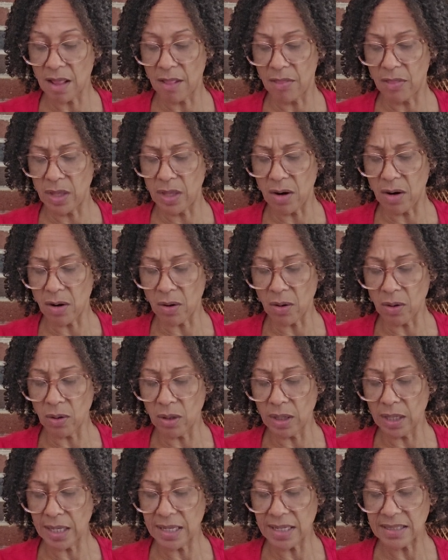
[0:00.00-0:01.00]
the
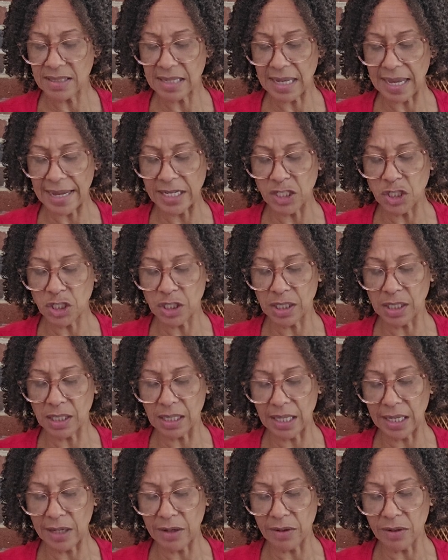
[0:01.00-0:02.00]
earliest ancient
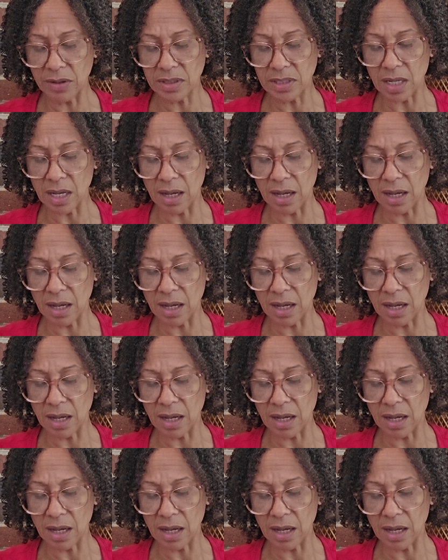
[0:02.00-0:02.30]
leaders